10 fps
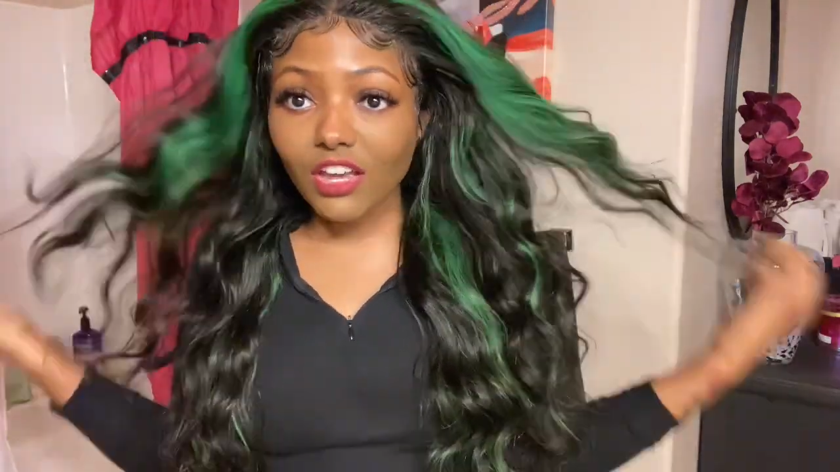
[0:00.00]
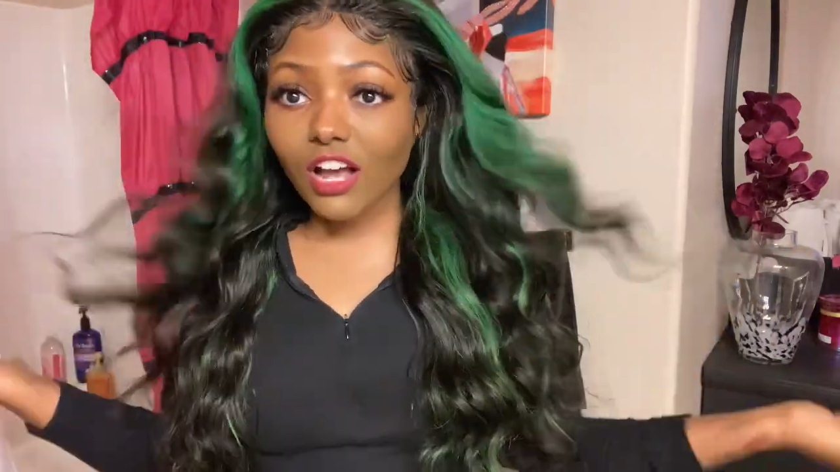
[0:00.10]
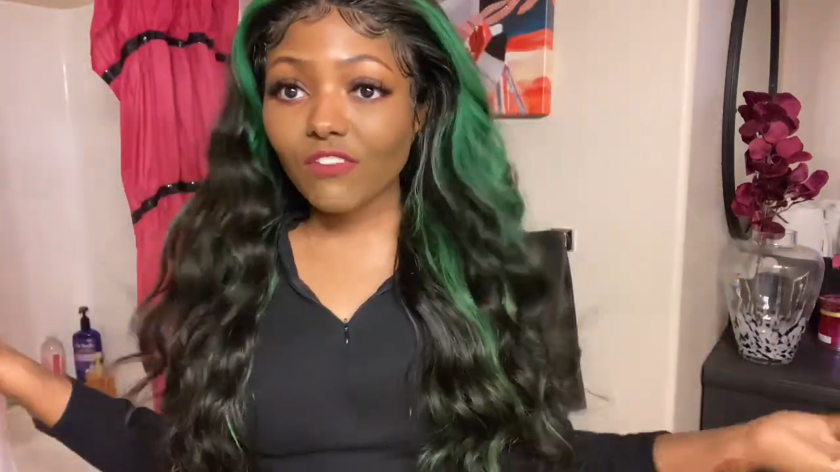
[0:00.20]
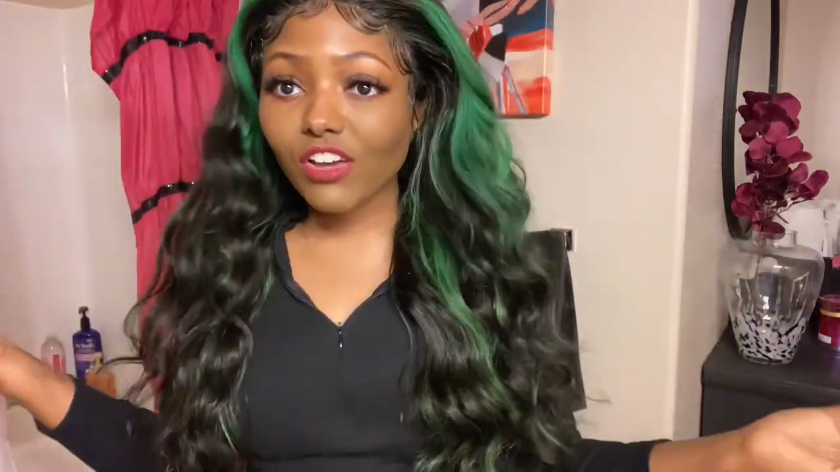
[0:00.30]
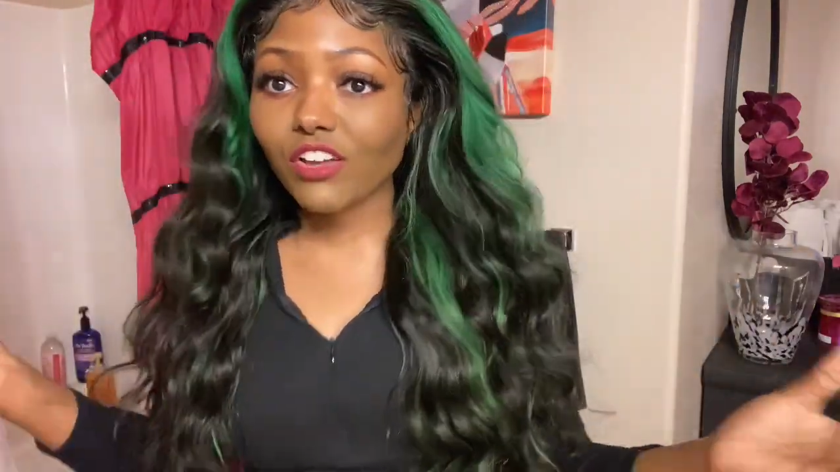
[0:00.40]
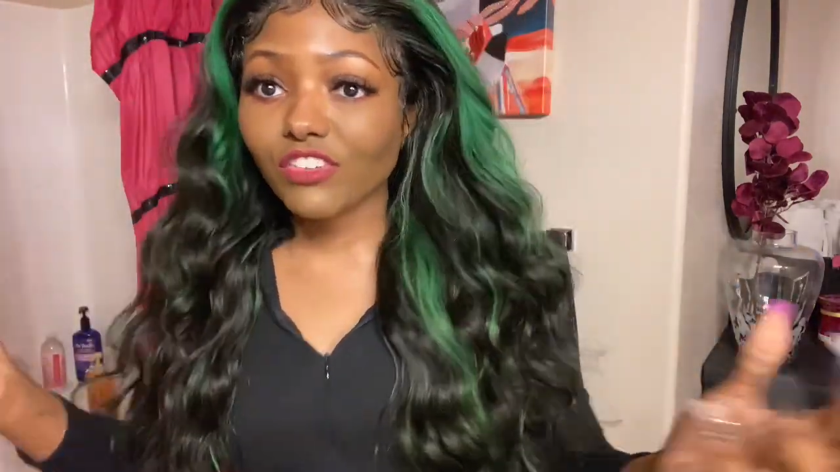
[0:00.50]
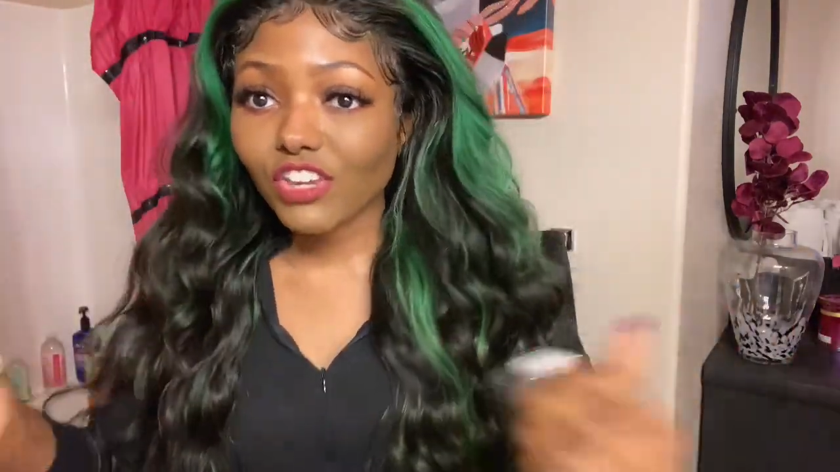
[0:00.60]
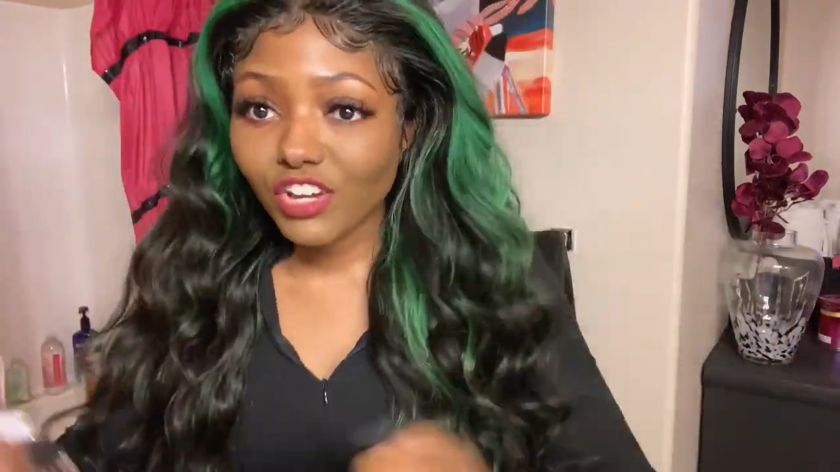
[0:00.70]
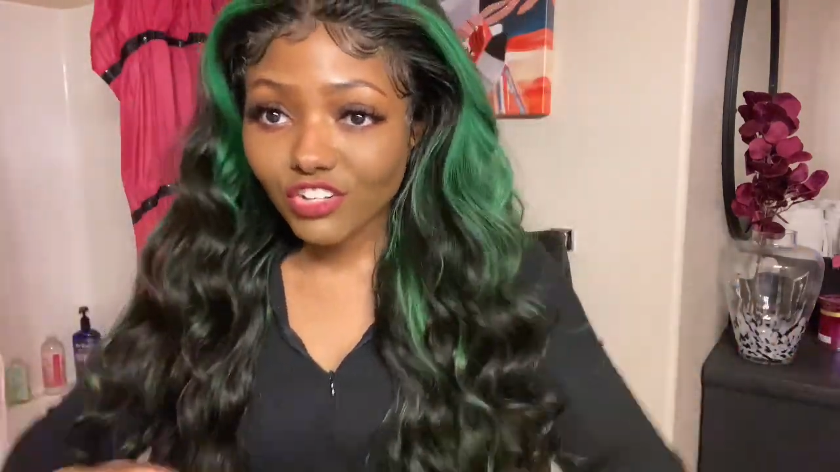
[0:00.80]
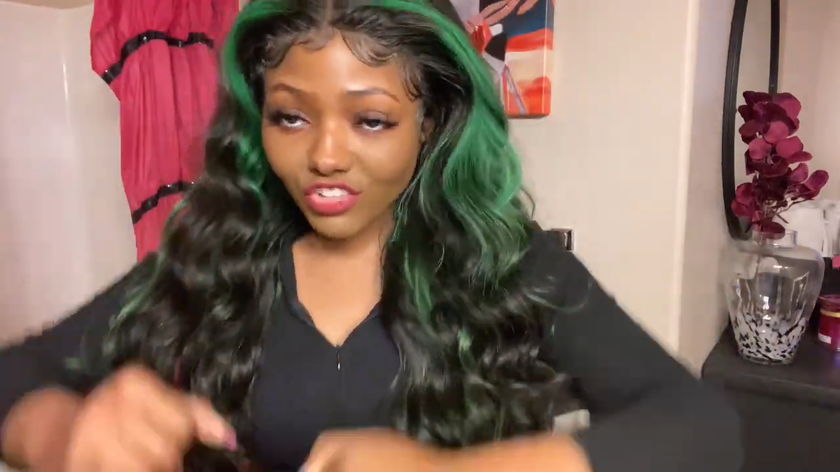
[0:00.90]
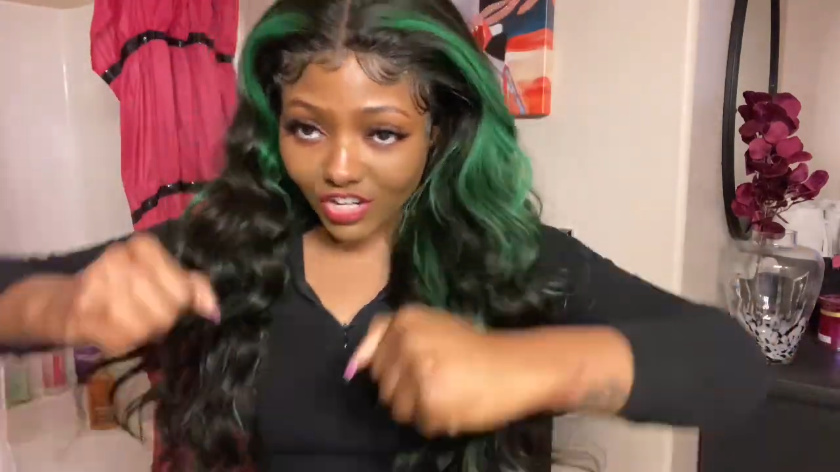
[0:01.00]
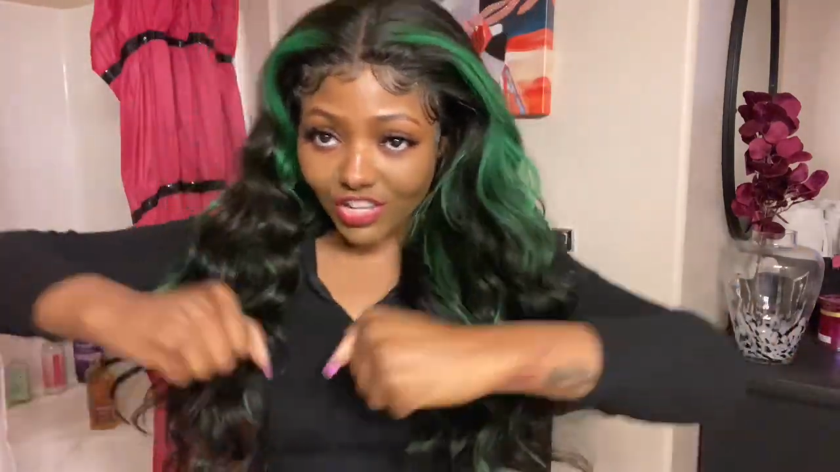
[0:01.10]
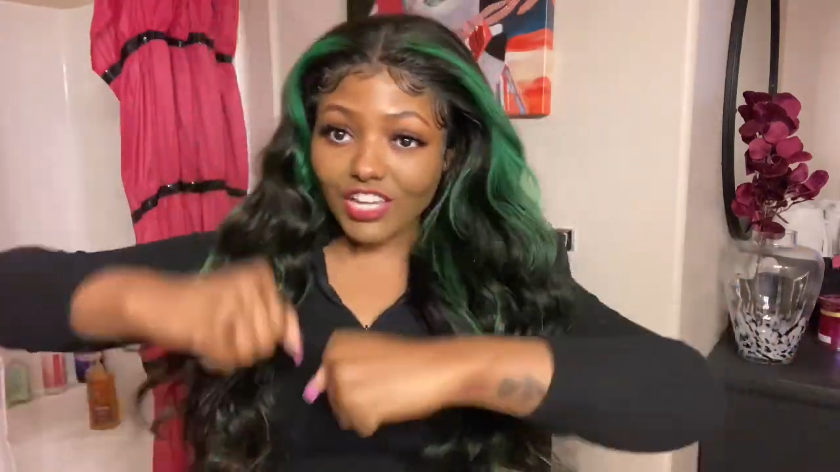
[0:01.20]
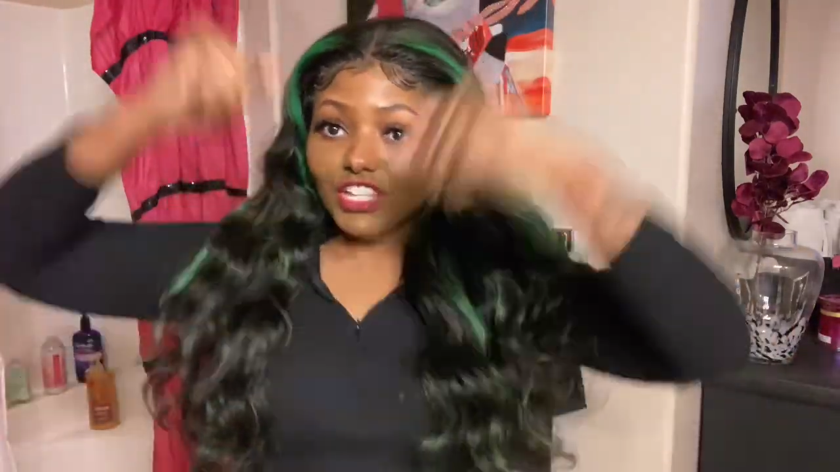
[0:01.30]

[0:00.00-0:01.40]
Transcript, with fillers: I'm not gonna sit here and try to like